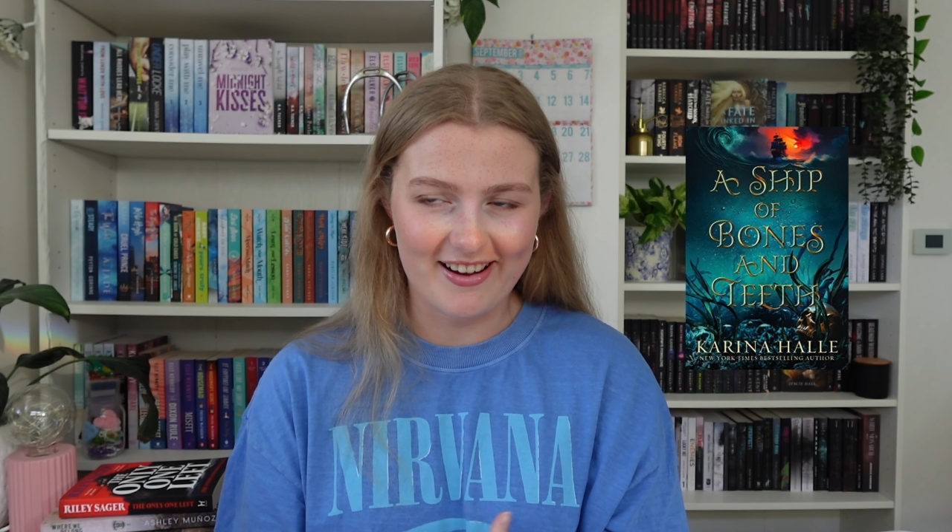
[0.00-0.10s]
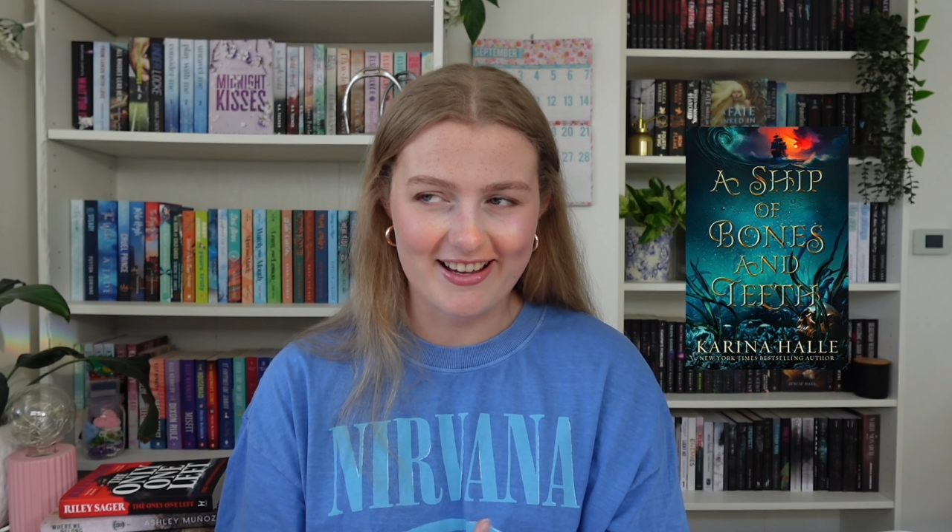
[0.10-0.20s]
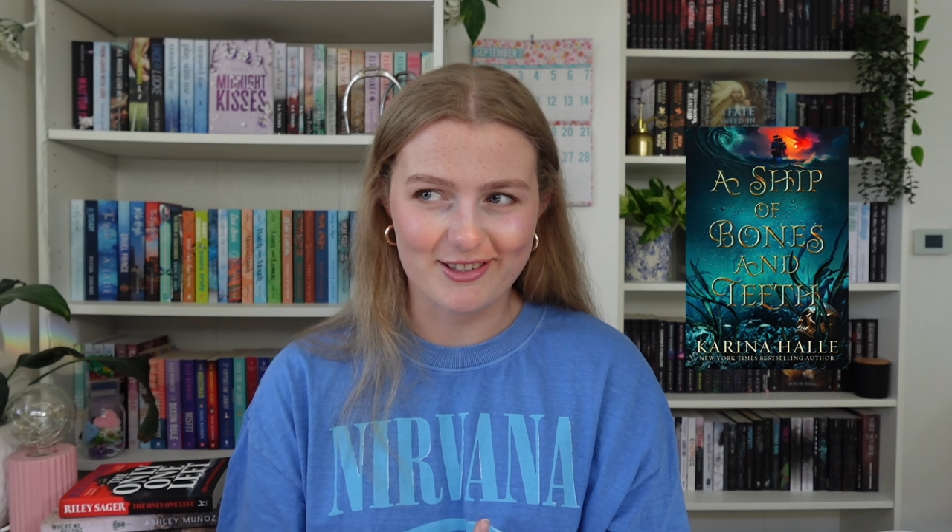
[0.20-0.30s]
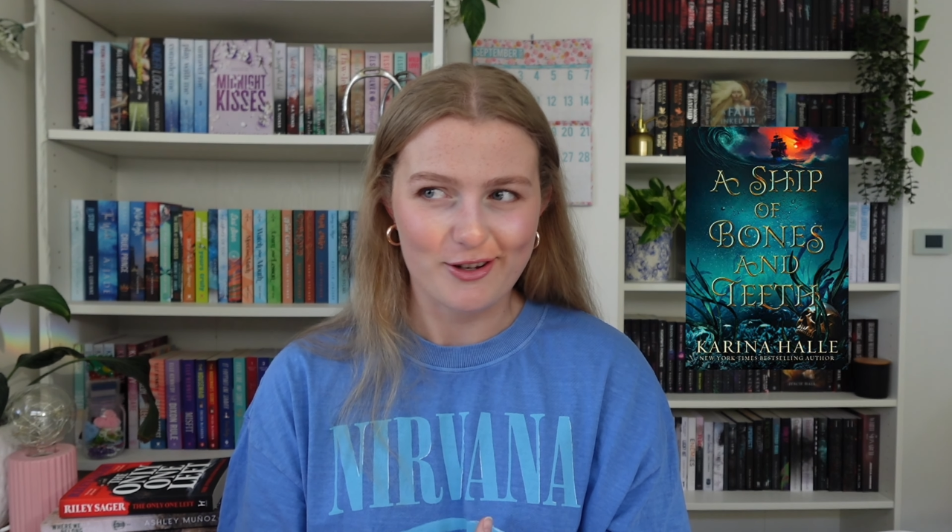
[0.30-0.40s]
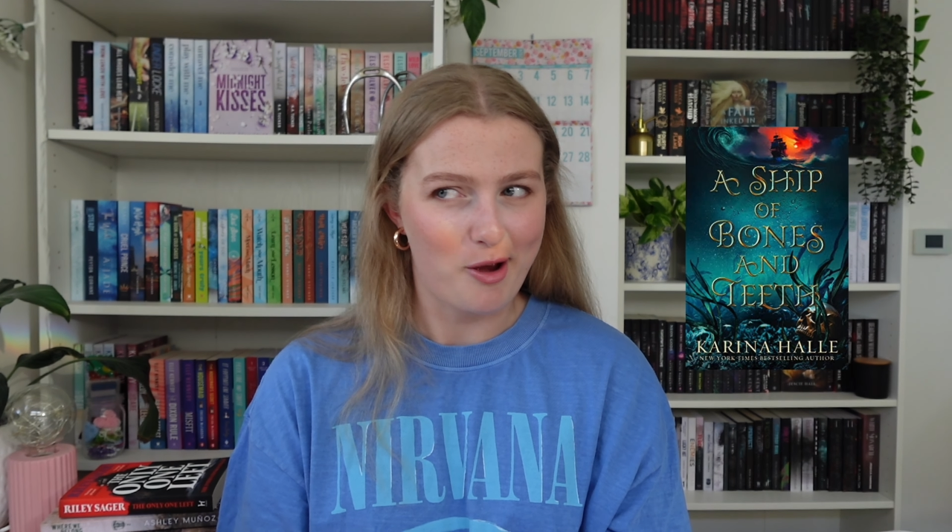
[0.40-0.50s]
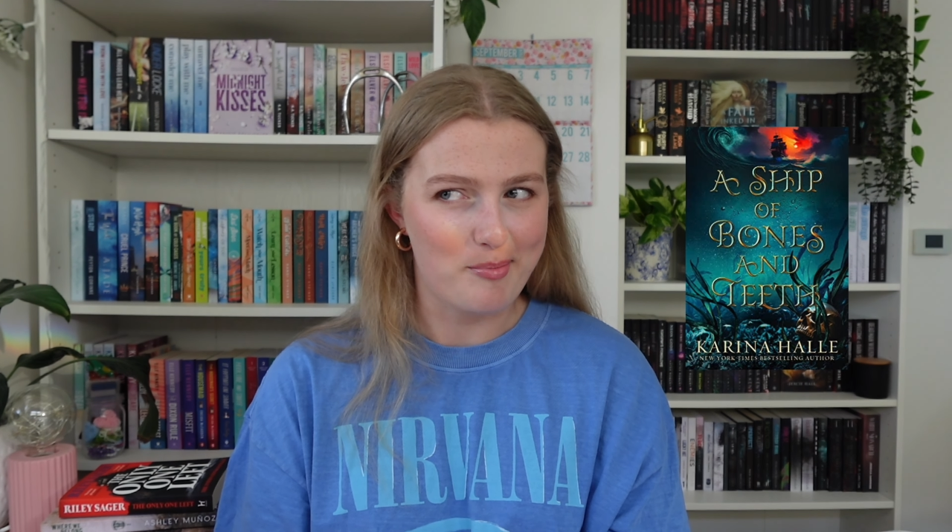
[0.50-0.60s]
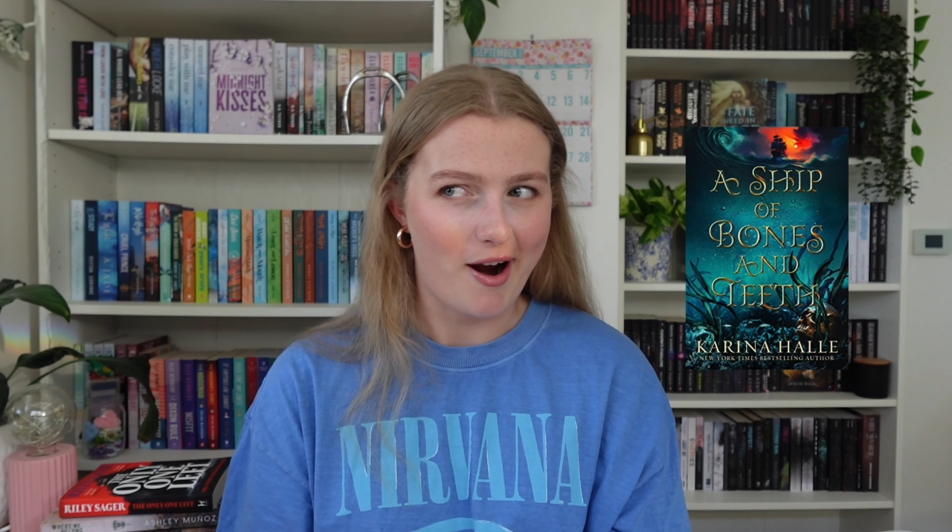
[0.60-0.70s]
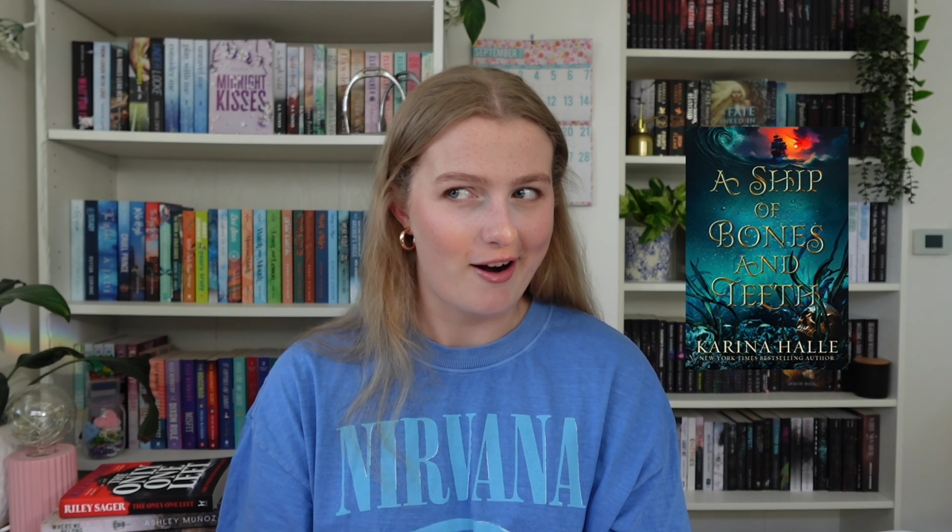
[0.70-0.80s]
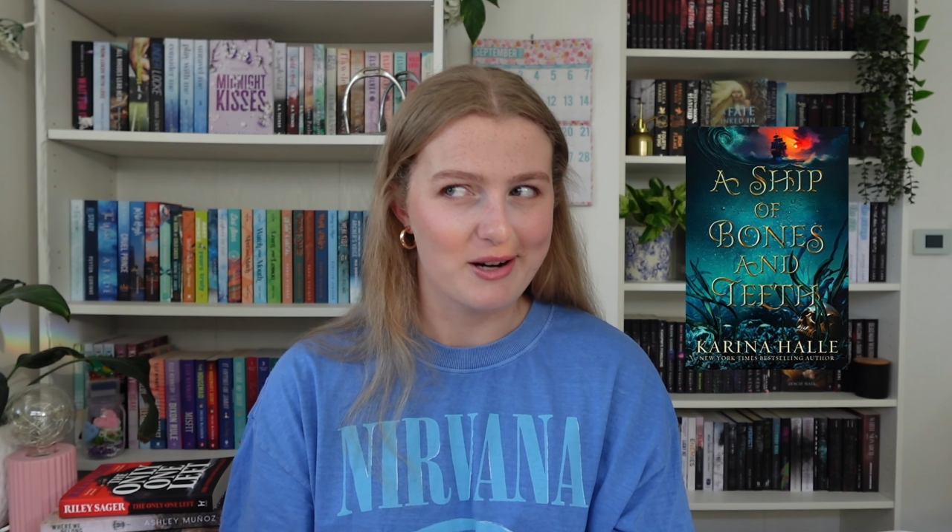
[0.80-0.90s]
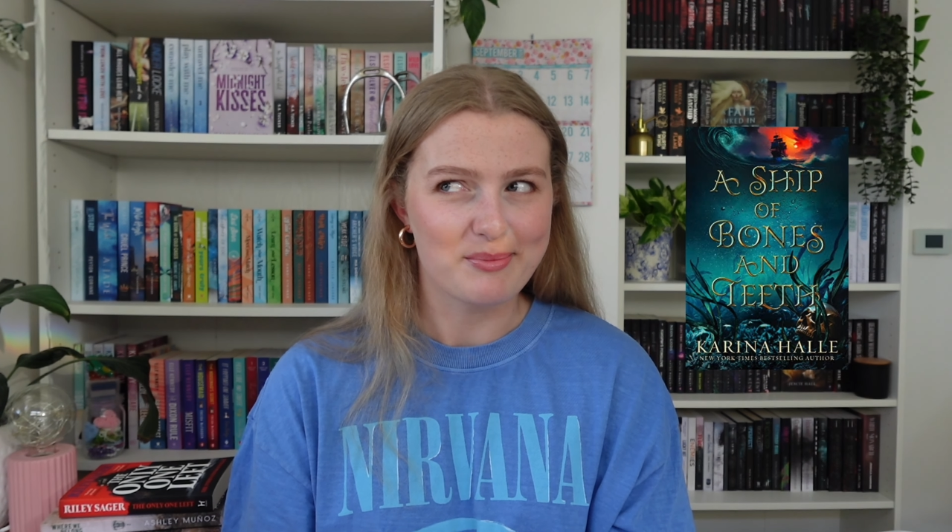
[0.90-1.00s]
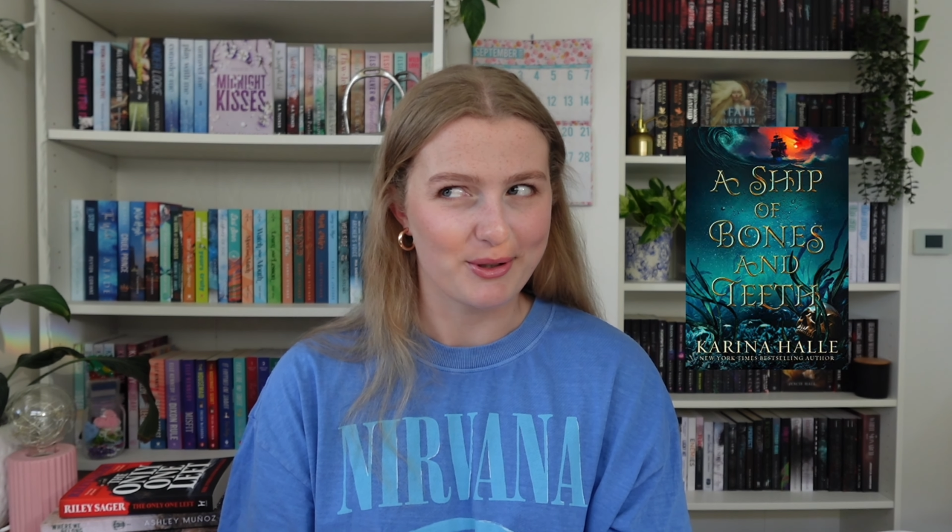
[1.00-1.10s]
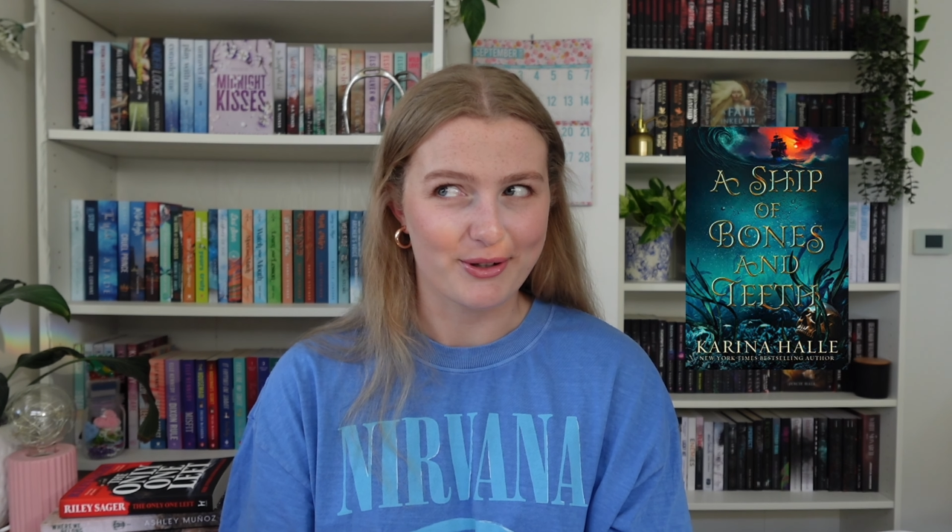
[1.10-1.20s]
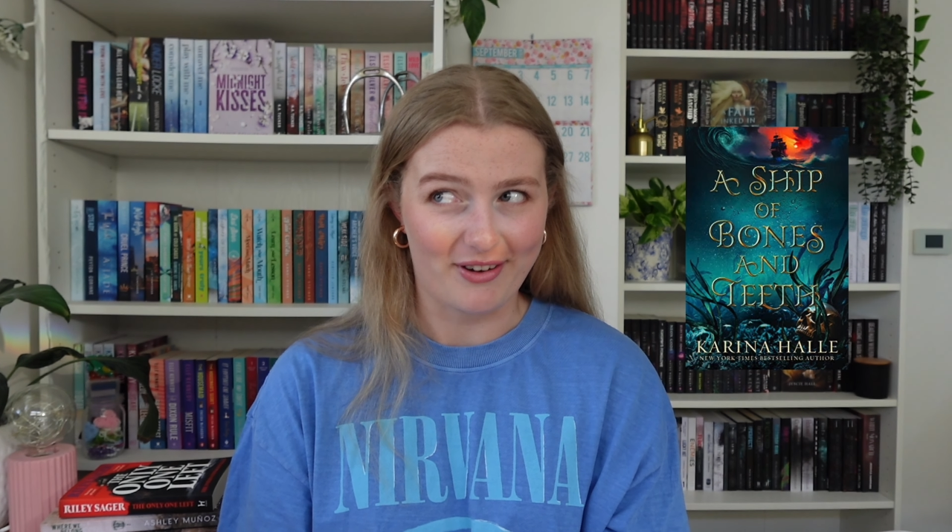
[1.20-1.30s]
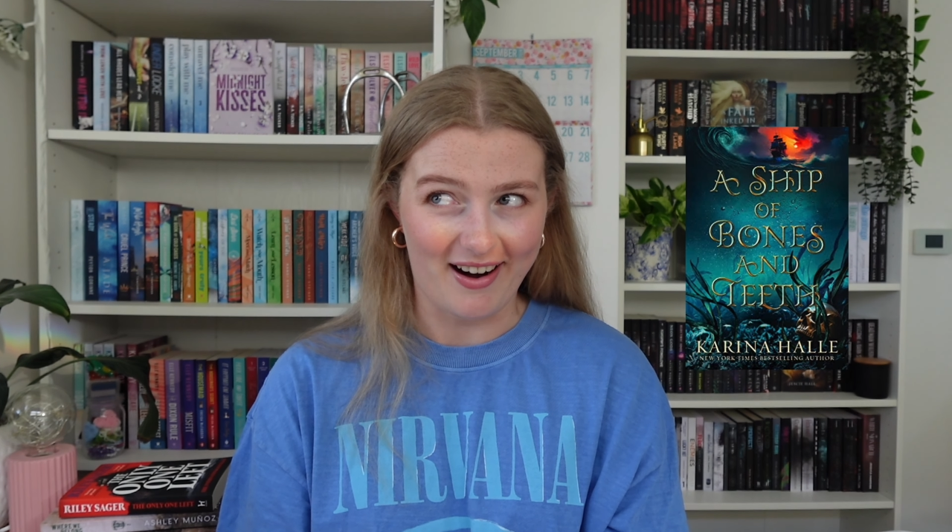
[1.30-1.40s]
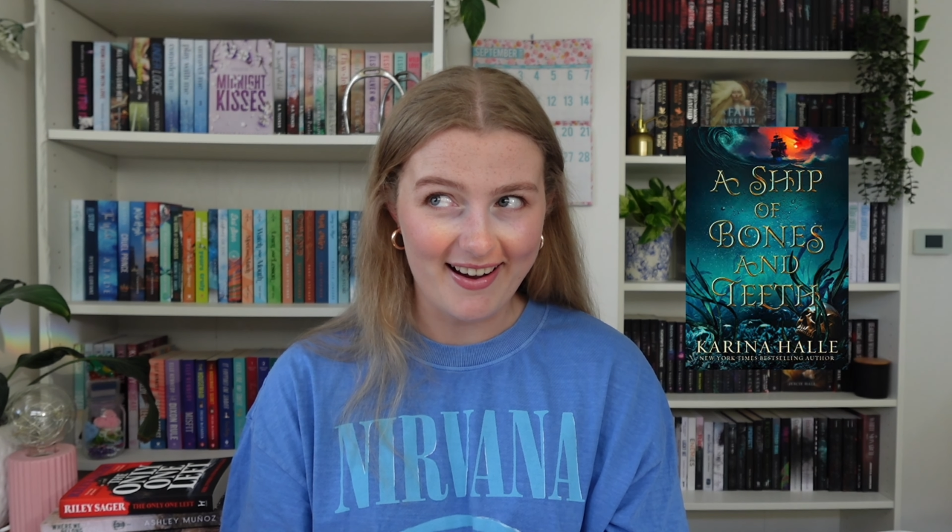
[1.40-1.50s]
into her pirate book,
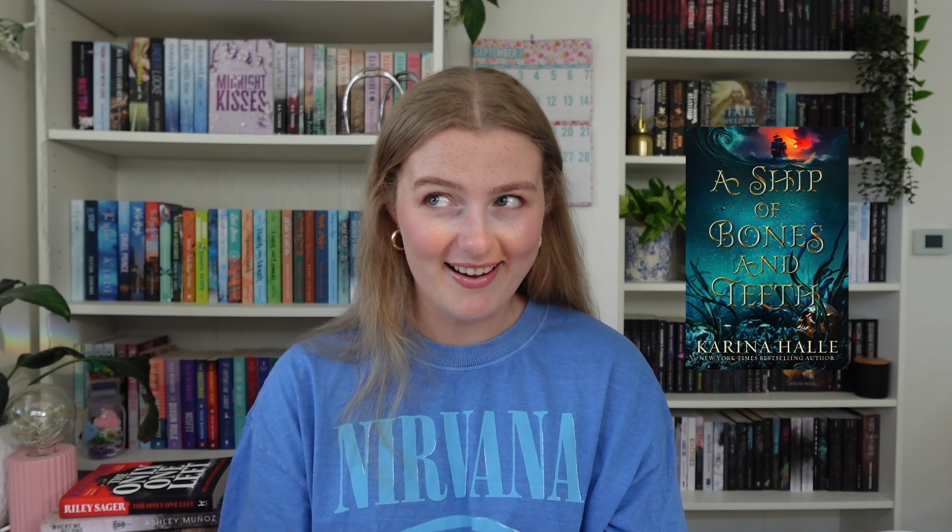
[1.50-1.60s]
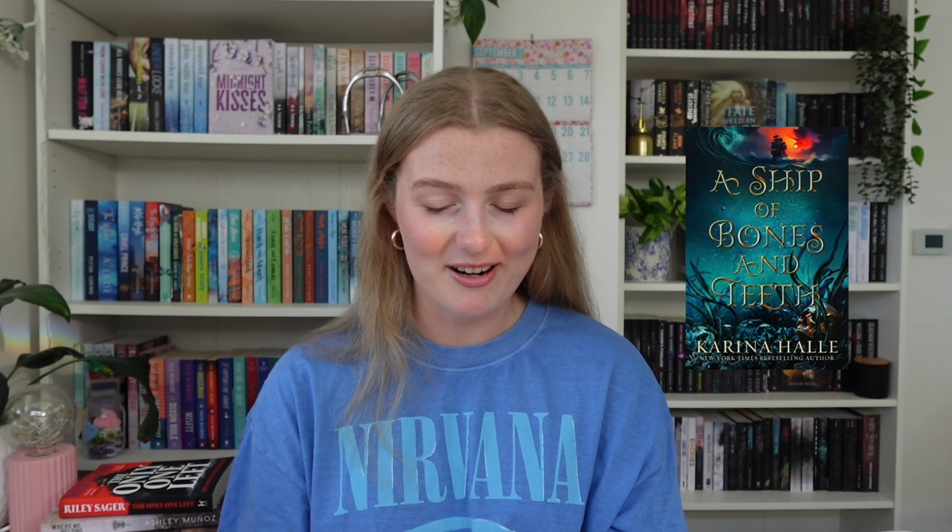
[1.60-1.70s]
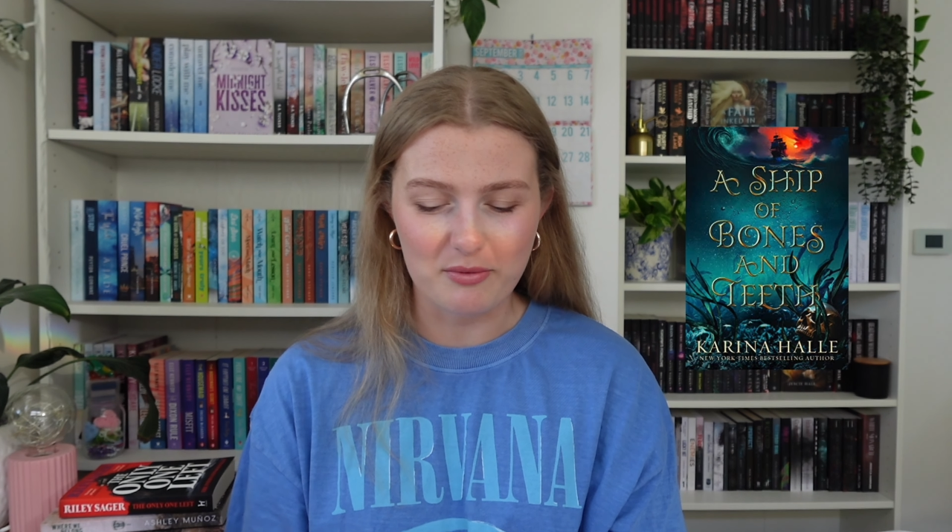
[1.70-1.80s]
right?